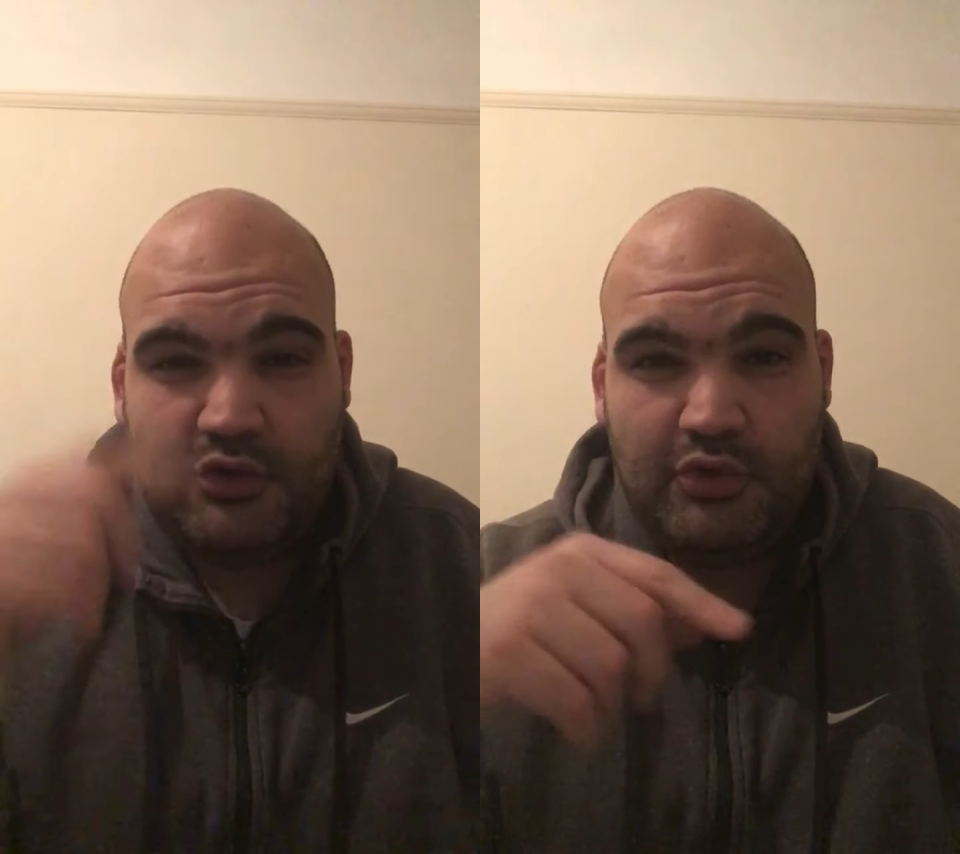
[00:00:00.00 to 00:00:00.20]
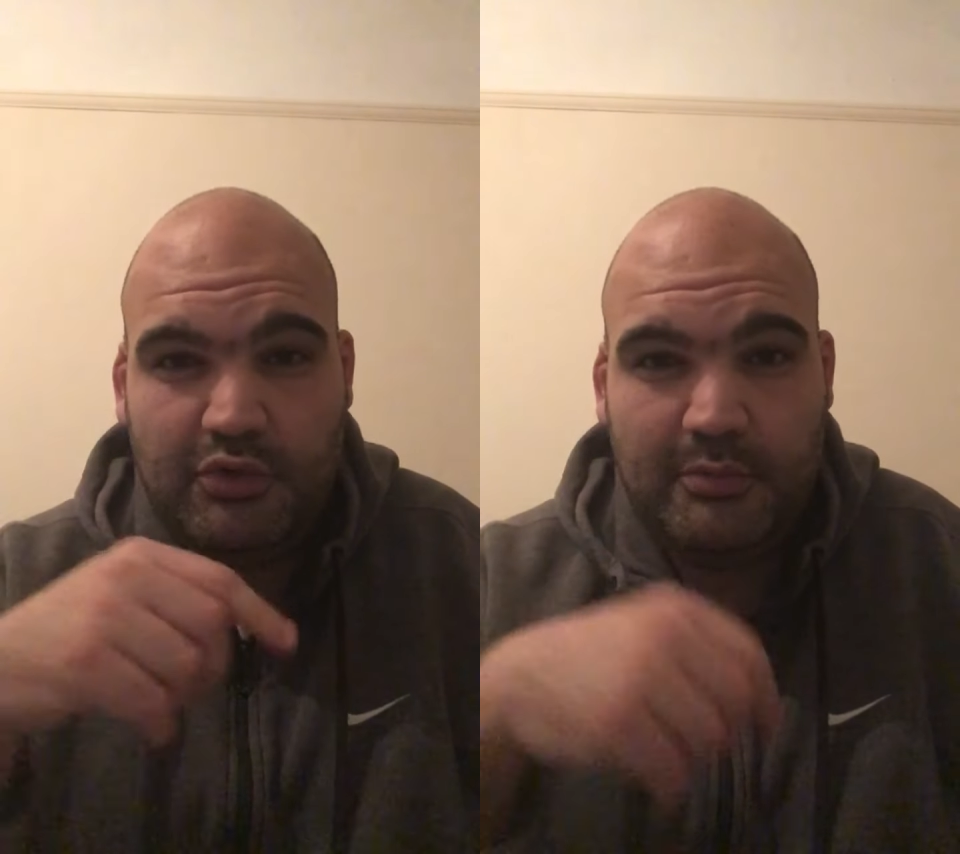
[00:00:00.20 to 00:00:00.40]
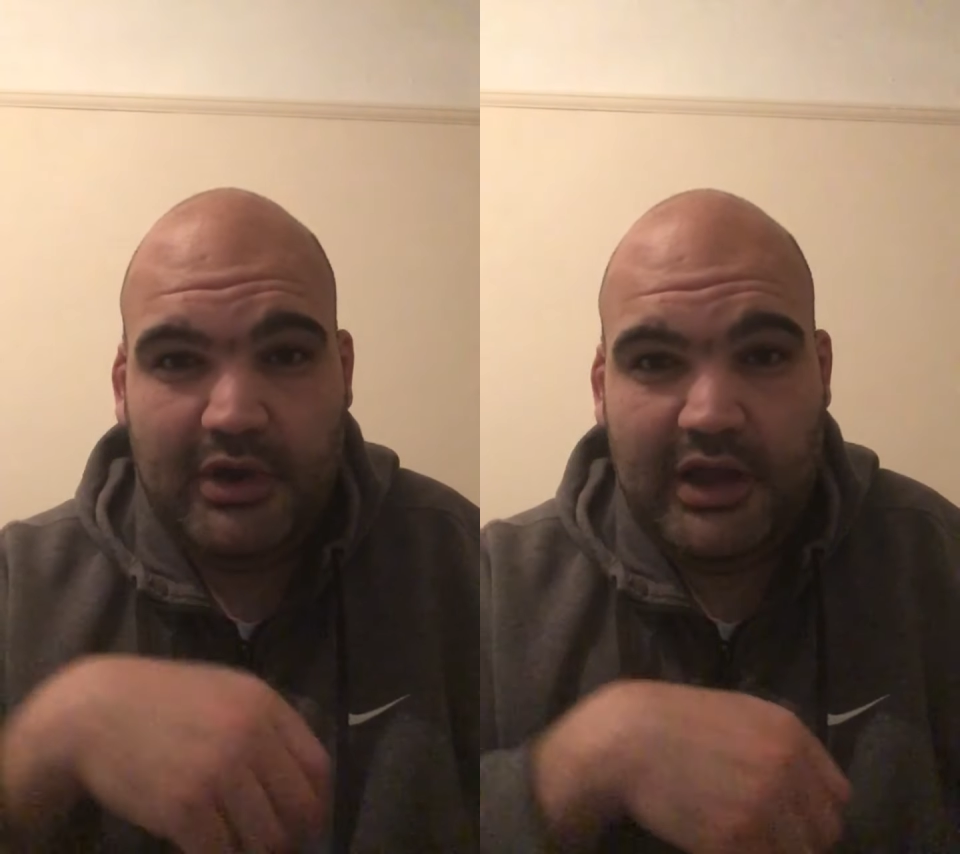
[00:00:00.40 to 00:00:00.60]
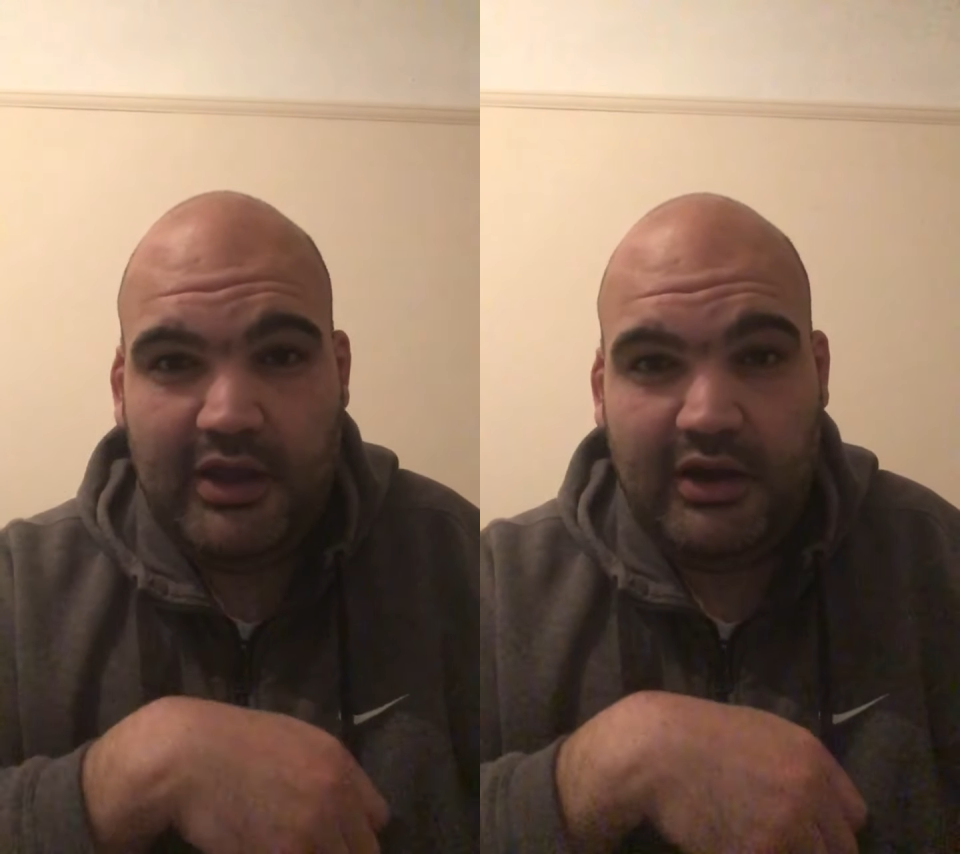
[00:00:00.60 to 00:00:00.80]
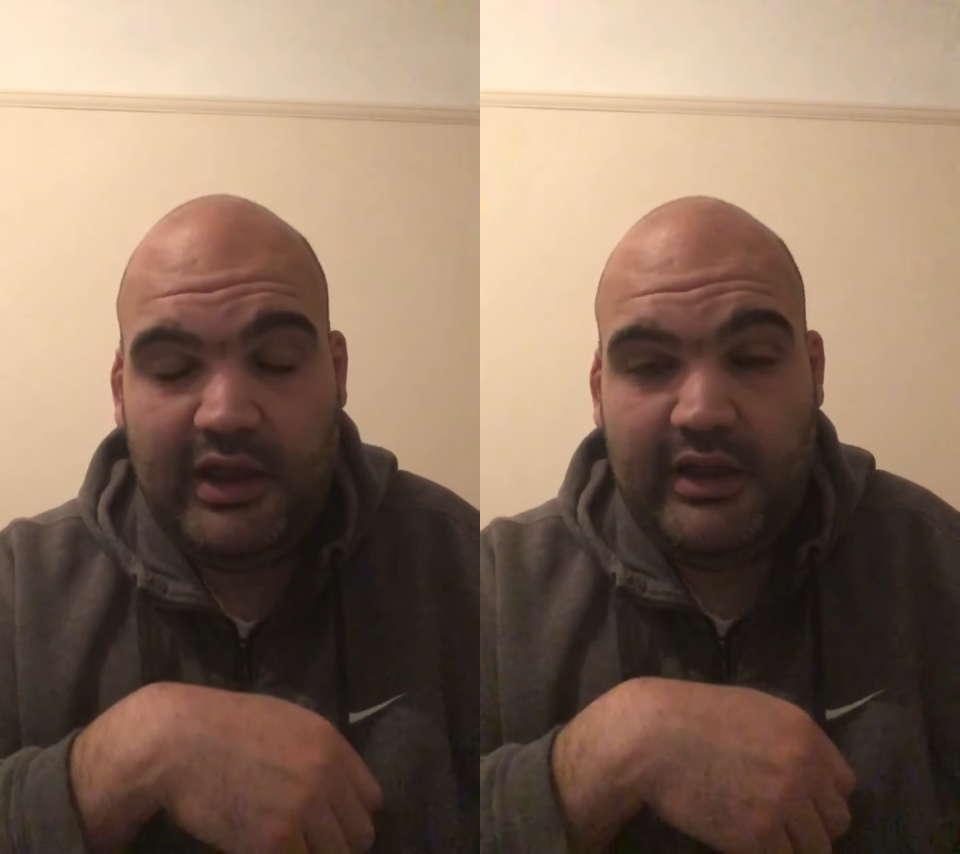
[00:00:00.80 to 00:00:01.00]
caught my
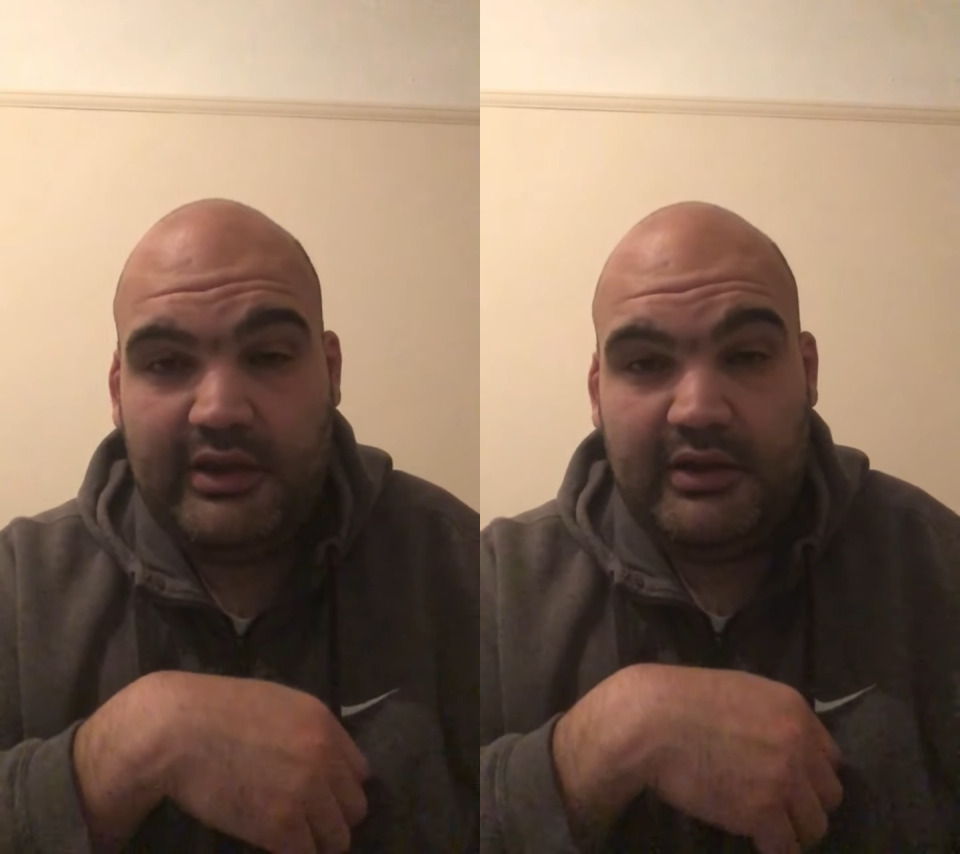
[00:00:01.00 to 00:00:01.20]
eye.